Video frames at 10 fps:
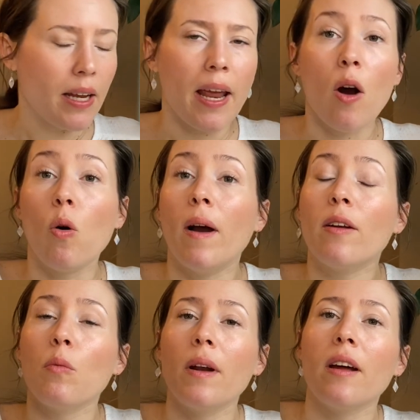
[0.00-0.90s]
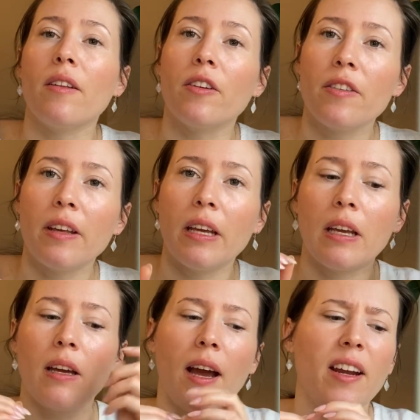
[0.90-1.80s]
oh, and one other
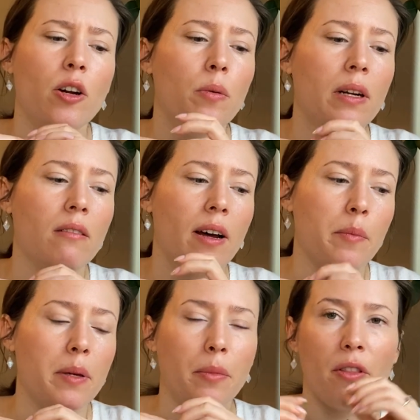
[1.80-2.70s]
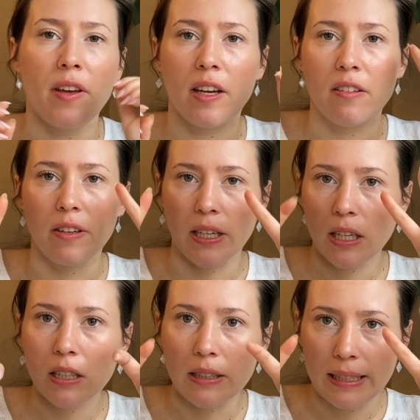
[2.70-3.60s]
thing, I know when a lot of people think of like
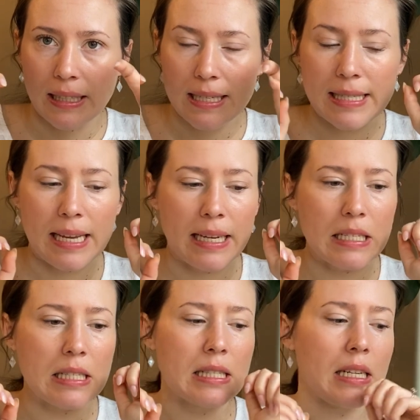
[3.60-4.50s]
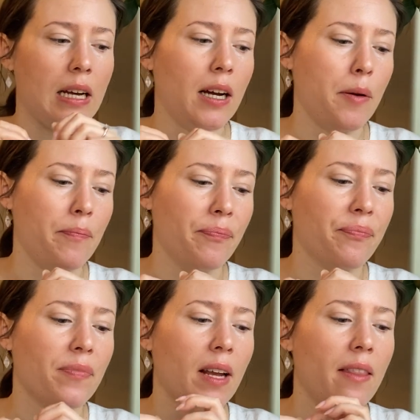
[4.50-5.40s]
clean scents,
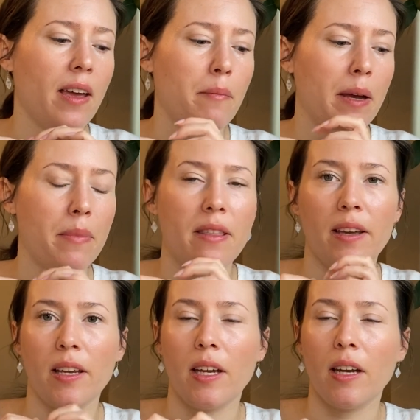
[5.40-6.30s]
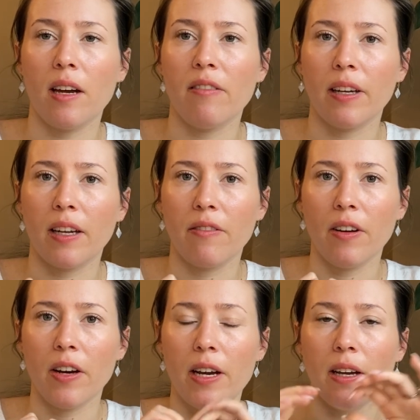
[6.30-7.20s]
they might be thinking of like a
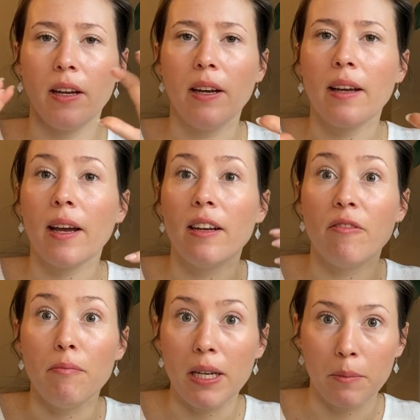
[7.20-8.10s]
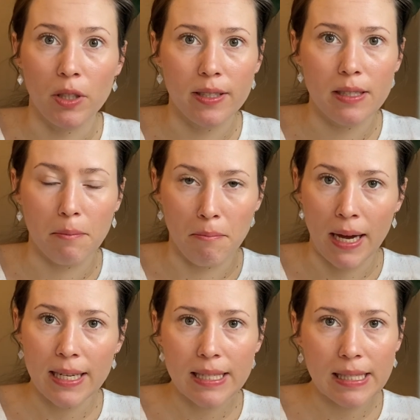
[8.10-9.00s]
very kind of minimalist
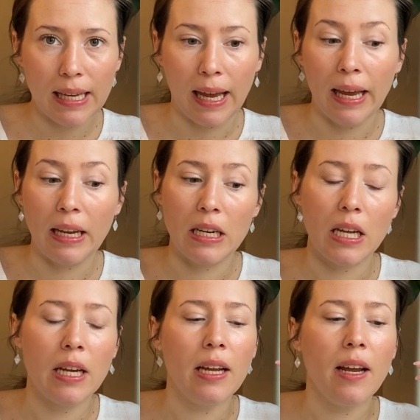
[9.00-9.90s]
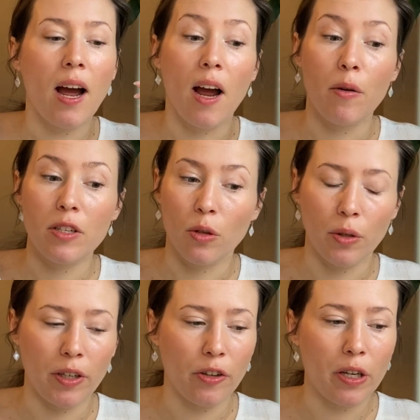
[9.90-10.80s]
musk, and I would
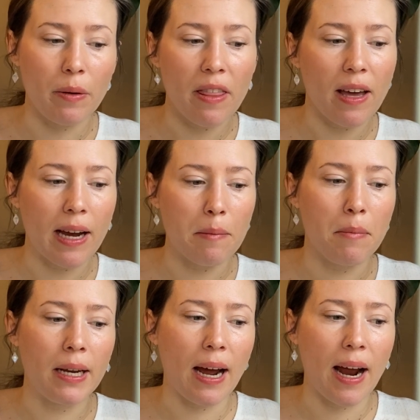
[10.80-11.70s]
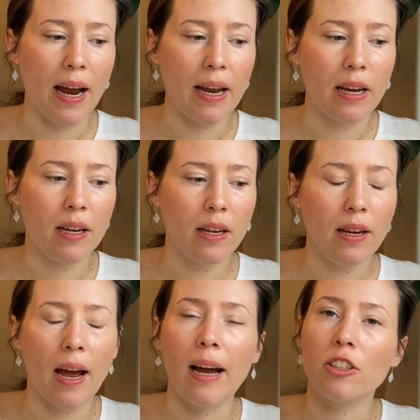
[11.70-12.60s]
totally agree with that. But I
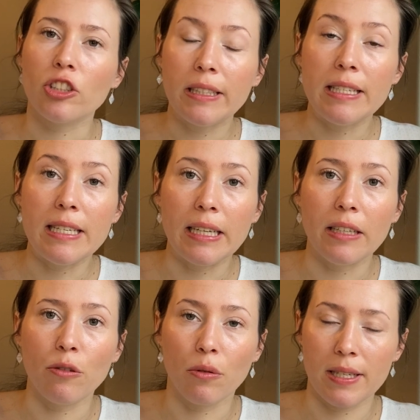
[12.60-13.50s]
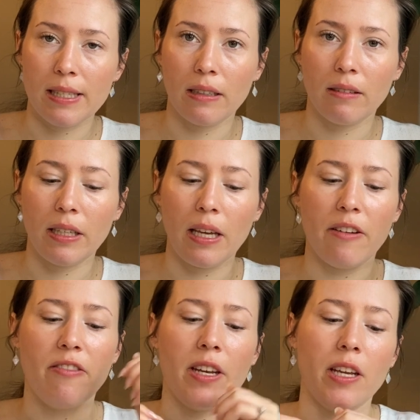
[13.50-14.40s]
actually did recently a
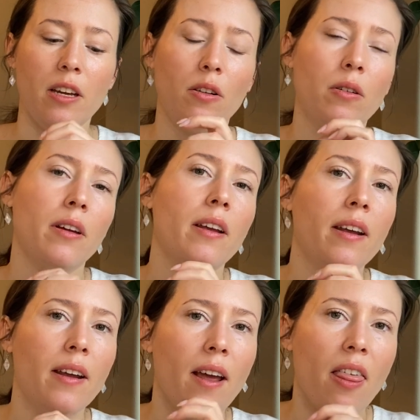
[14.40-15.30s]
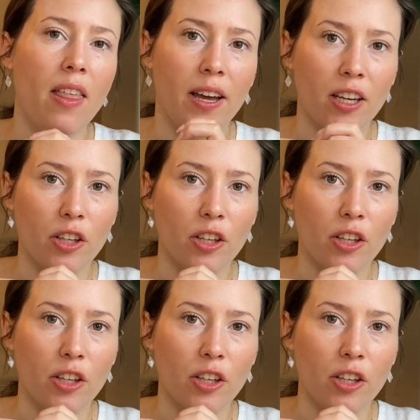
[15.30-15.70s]
video that